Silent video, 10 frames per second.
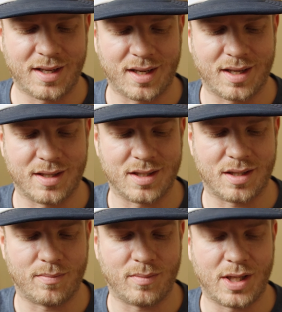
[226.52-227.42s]
And
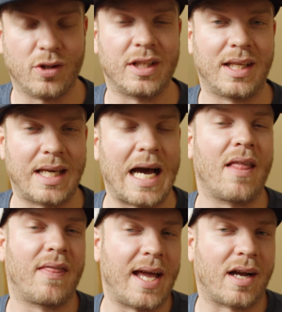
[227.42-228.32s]
it only
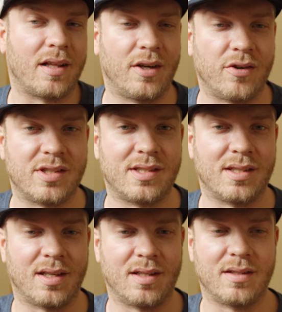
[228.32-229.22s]
got that
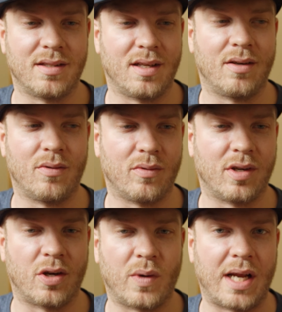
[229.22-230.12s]
close and
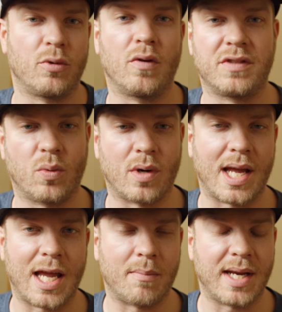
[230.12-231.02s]
when I moved to where I
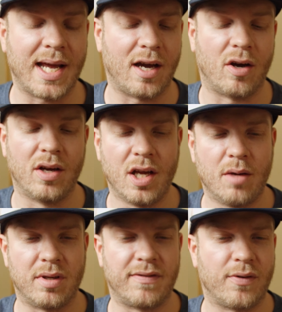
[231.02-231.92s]
am now.
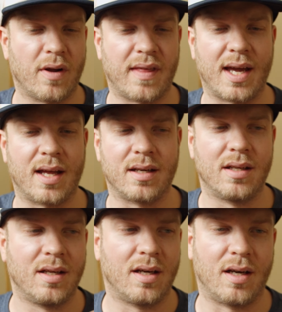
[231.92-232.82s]
Before that,
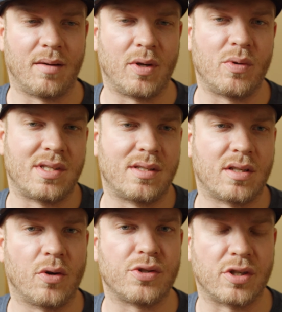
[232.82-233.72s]
it was
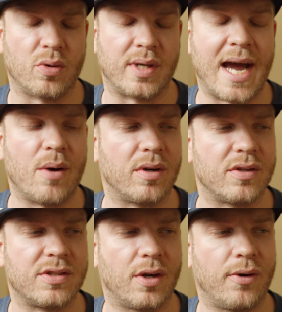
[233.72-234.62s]
closer to an hour.
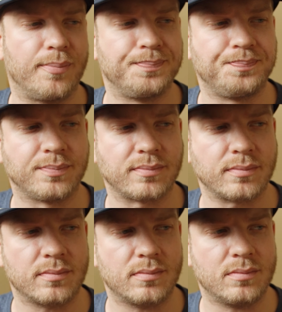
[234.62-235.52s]
So
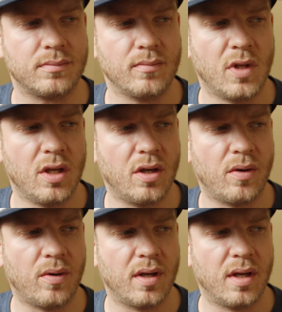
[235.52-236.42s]

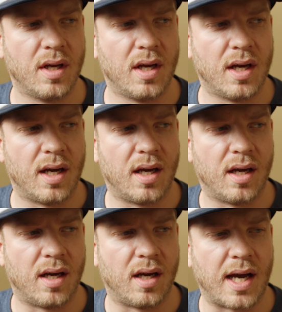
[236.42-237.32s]

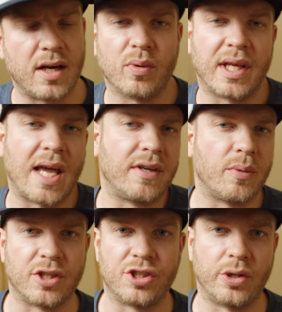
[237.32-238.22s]
I don't really have
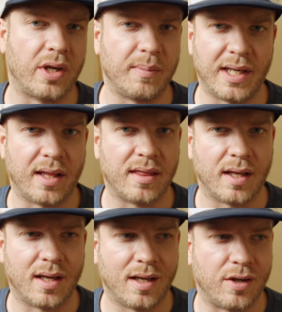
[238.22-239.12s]
anyone showing me
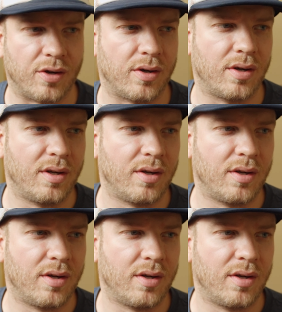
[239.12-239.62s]
anything or